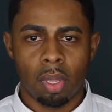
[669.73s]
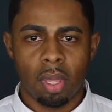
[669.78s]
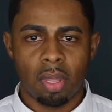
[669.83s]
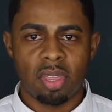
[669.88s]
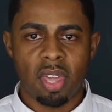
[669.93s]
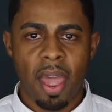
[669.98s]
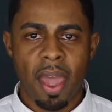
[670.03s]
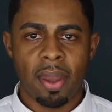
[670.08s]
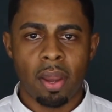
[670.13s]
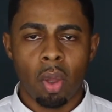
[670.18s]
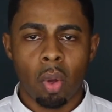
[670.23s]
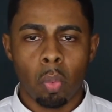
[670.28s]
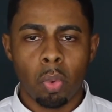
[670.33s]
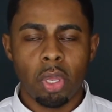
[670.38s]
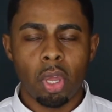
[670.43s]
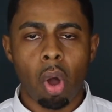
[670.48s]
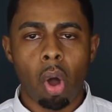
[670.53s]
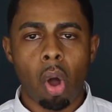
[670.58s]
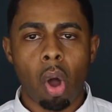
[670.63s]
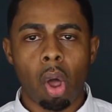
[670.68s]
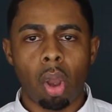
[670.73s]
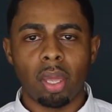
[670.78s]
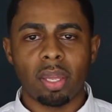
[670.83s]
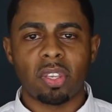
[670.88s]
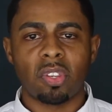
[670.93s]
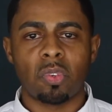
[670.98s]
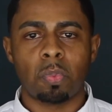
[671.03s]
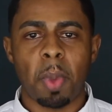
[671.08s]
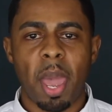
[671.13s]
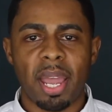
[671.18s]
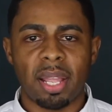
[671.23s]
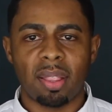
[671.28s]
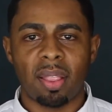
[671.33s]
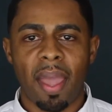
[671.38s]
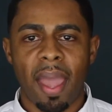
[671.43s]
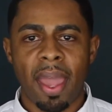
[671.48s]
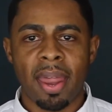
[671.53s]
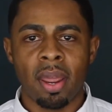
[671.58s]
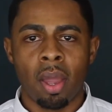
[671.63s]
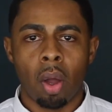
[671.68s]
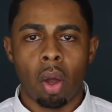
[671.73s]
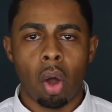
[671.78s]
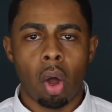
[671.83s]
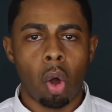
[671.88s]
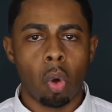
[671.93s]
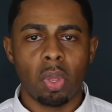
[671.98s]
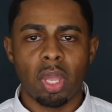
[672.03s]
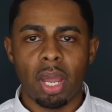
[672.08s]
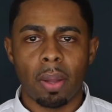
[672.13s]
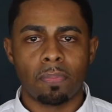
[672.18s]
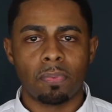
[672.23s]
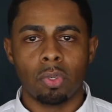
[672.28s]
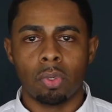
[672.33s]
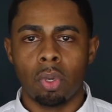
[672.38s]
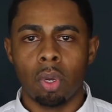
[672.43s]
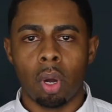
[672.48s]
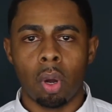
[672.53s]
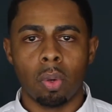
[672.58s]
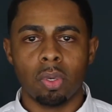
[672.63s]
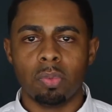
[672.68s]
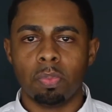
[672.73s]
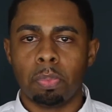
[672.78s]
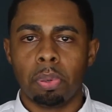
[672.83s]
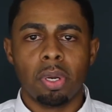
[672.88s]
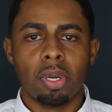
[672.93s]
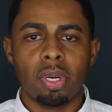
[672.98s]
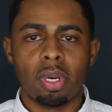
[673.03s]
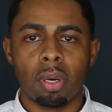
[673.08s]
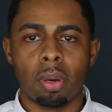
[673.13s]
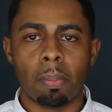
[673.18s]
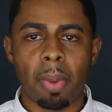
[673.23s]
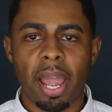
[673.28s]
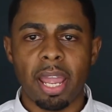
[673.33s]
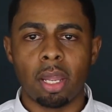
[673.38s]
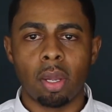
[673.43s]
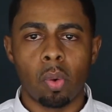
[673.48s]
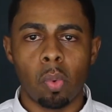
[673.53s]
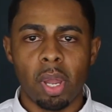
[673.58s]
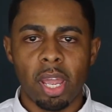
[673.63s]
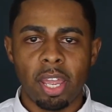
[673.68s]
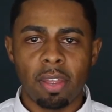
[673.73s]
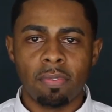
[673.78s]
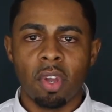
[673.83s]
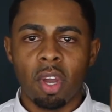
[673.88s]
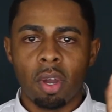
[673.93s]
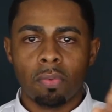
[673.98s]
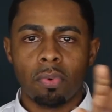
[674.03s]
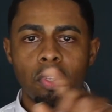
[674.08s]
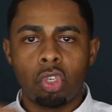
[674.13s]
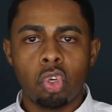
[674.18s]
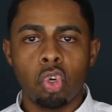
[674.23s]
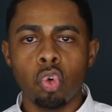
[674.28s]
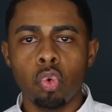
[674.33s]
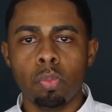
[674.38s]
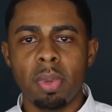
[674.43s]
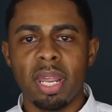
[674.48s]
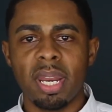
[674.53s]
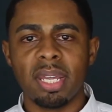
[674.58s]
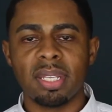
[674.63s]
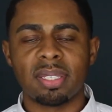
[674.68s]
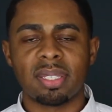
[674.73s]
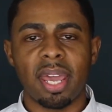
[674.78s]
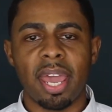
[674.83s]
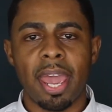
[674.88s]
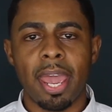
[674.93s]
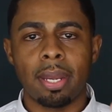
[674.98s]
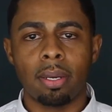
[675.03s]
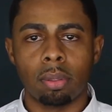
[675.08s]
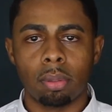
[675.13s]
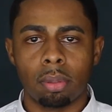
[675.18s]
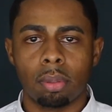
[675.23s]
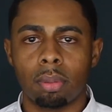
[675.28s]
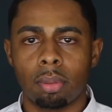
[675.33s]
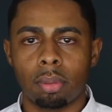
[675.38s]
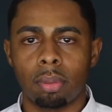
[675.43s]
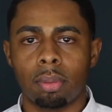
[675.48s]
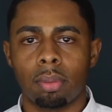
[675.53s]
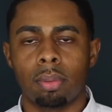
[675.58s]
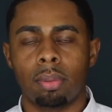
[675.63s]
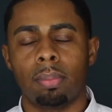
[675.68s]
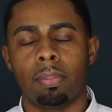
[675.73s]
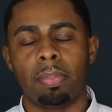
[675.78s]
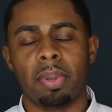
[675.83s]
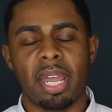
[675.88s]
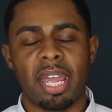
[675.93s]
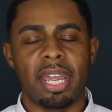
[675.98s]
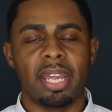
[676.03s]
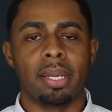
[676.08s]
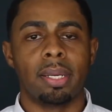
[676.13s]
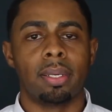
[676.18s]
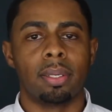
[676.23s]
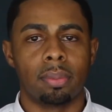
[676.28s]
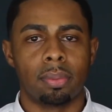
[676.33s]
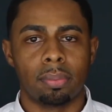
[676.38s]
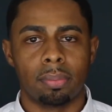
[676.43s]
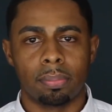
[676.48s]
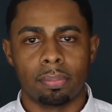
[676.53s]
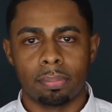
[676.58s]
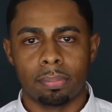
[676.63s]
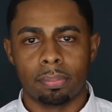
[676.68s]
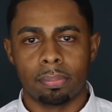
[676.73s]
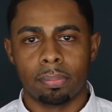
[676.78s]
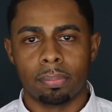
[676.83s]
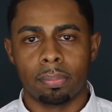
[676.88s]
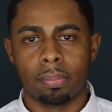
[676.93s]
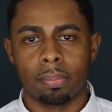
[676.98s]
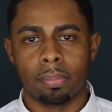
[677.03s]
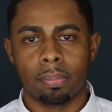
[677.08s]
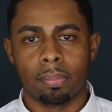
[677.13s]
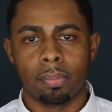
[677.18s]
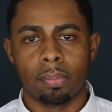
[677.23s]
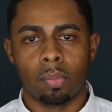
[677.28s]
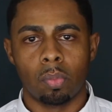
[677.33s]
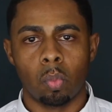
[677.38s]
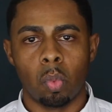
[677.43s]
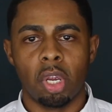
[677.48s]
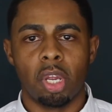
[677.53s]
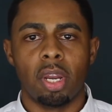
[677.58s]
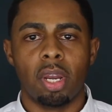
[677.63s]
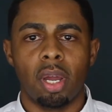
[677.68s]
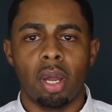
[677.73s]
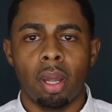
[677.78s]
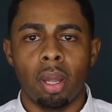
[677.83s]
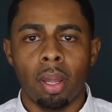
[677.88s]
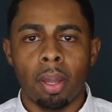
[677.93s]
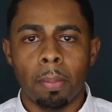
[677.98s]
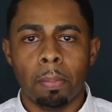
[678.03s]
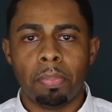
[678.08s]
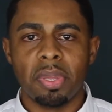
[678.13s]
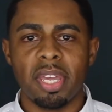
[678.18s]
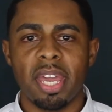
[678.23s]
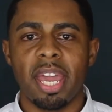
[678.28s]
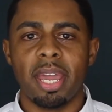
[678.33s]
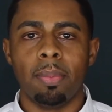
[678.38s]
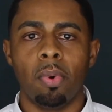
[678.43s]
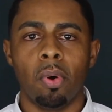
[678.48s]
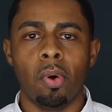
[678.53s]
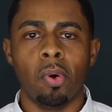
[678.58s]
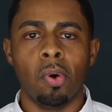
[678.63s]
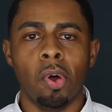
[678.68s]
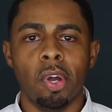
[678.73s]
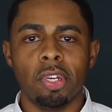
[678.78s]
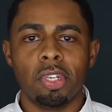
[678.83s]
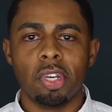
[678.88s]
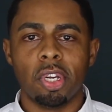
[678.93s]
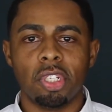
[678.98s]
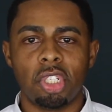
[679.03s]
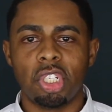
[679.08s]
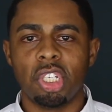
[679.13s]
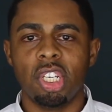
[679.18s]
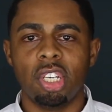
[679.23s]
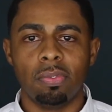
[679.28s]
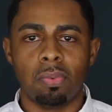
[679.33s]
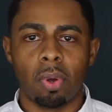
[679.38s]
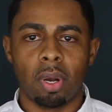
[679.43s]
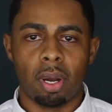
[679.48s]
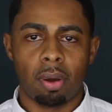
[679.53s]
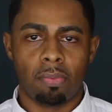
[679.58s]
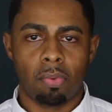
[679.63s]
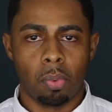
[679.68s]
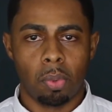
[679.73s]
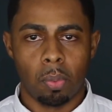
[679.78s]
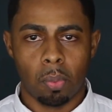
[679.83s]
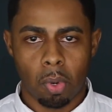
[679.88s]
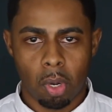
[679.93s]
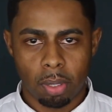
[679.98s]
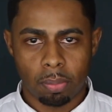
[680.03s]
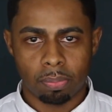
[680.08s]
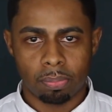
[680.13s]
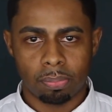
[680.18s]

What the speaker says: That we all expect that all we have to go is put it in a microwave for 2 minutes and bang, we're gonna be able to achieve whatever we want.